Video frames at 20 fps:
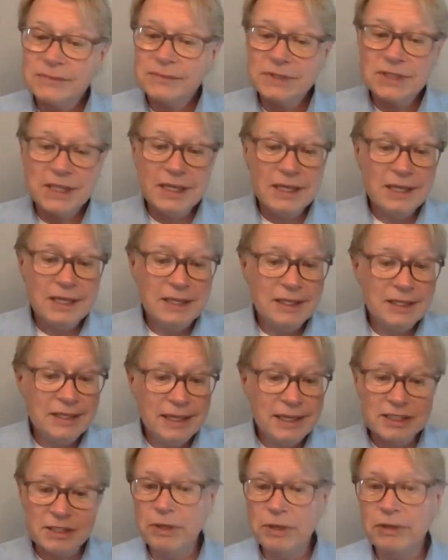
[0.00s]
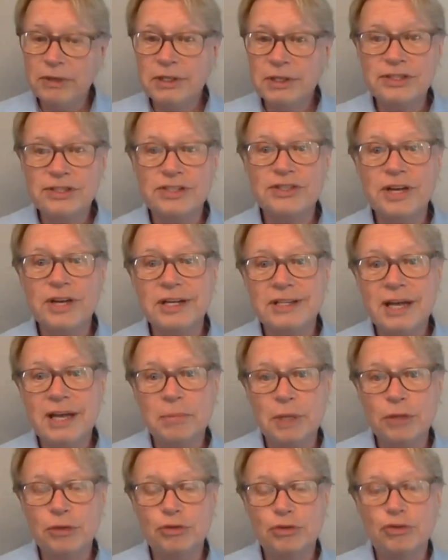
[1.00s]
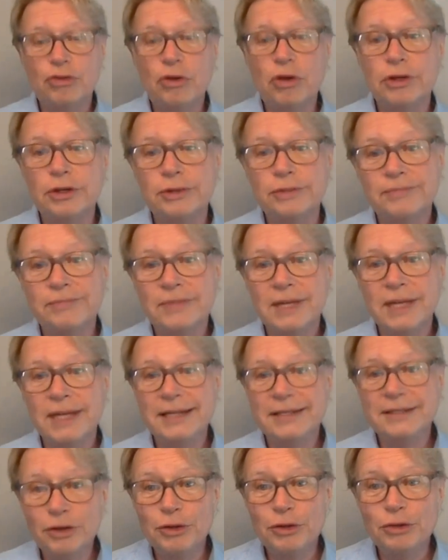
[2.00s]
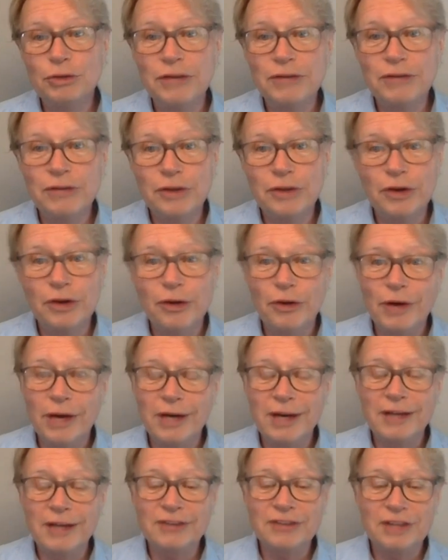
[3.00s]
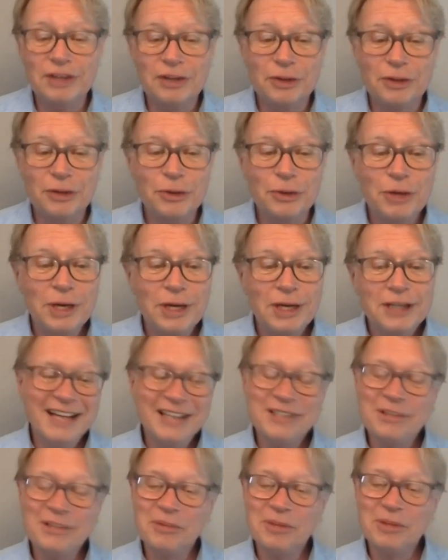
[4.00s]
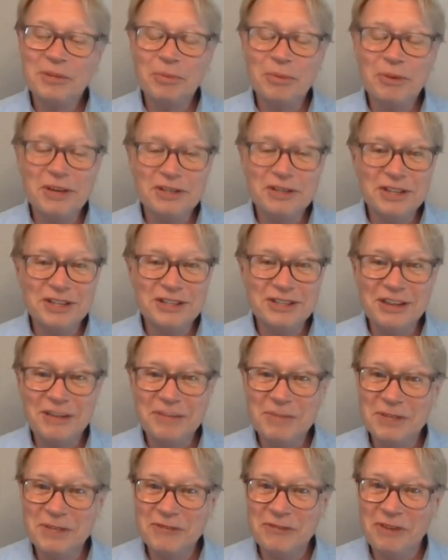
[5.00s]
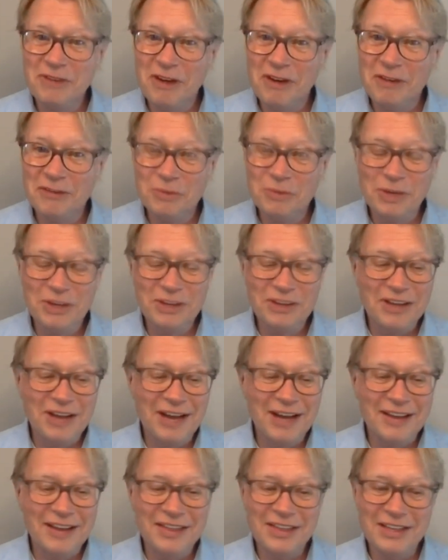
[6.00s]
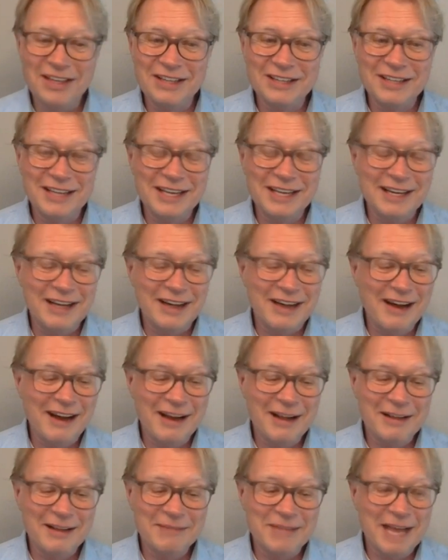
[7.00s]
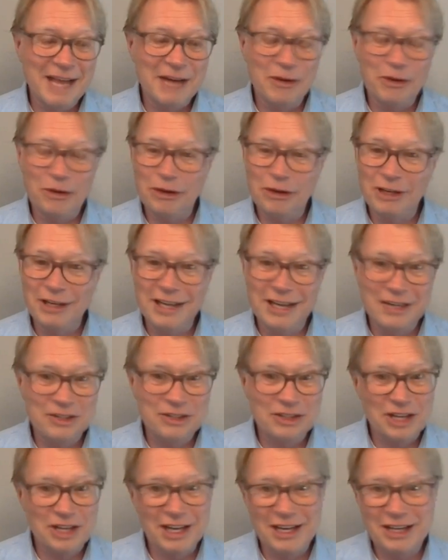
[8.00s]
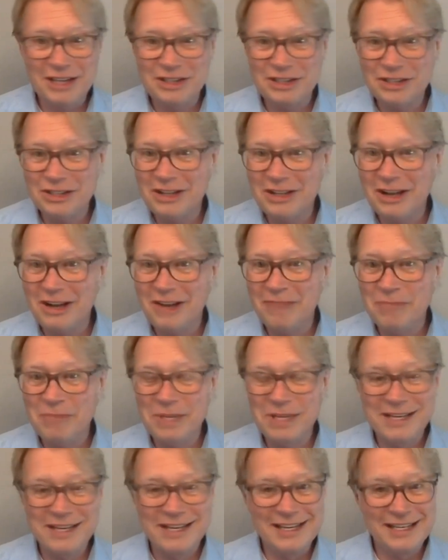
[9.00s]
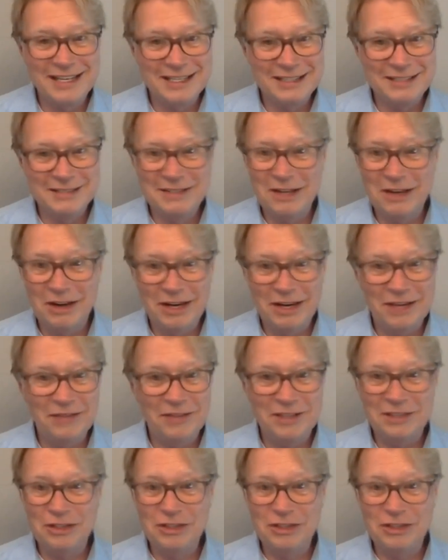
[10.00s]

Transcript: Experiences like that make you stronger, and you never know. And I'll tell you, some of the projects I've been involved with, I think that that early education of being a kind of a